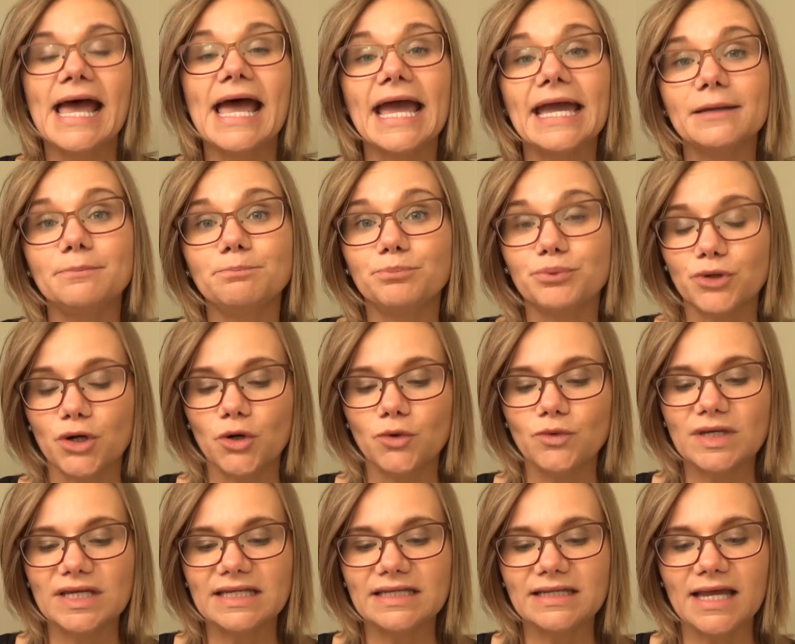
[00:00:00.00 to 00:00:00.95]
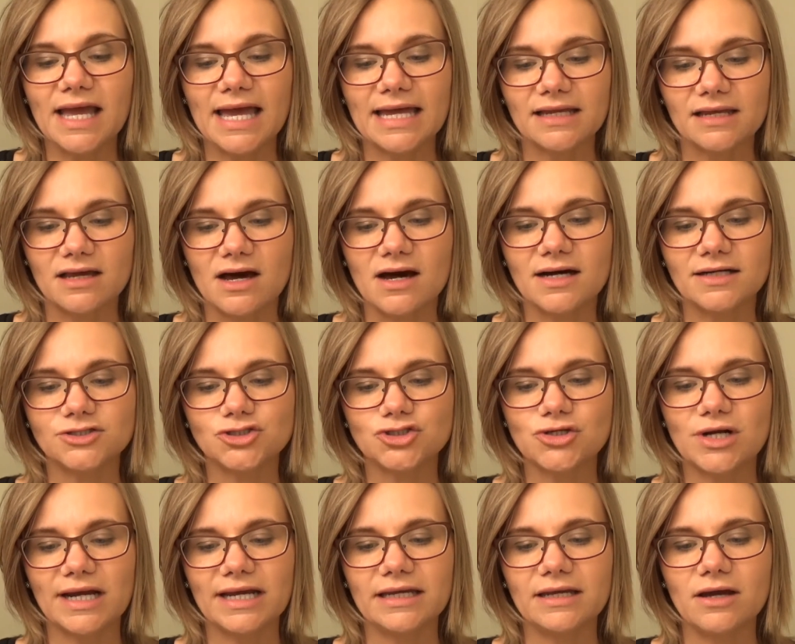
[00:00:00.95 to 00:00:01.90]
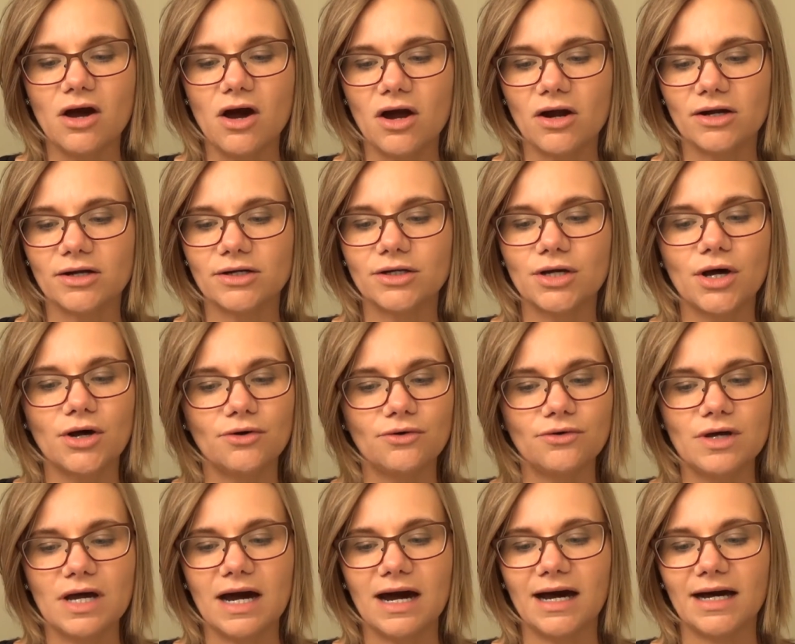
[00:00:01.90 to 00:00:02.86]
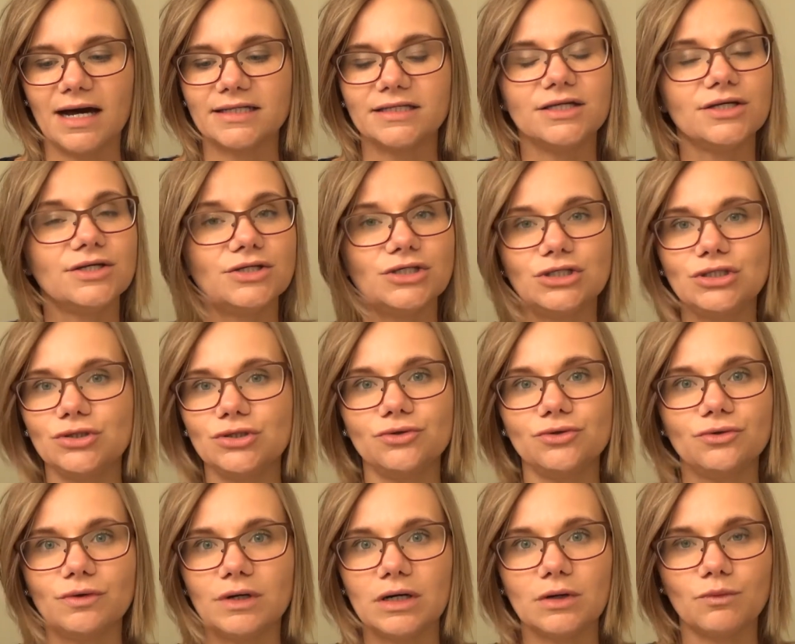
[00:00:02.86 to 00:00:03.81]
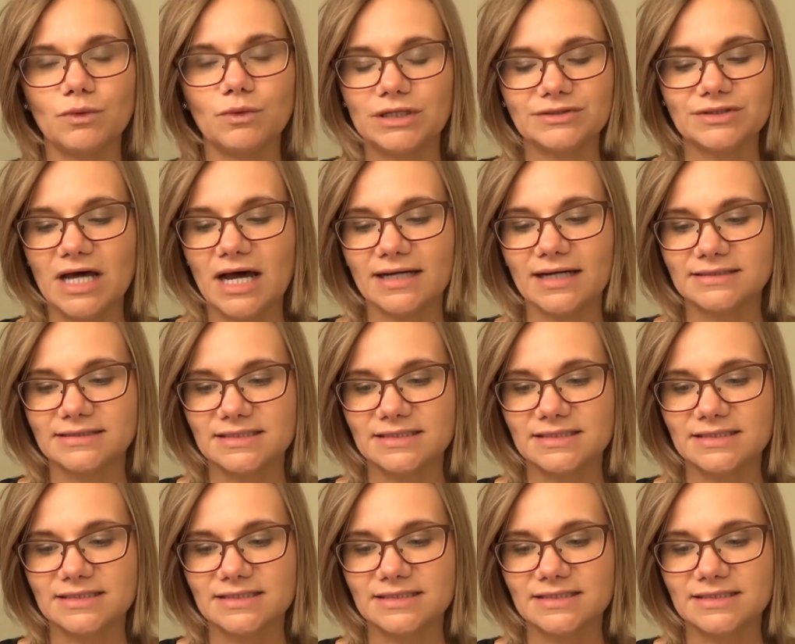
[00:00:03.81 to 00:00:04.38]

a broken and contrite heart, O God, you will not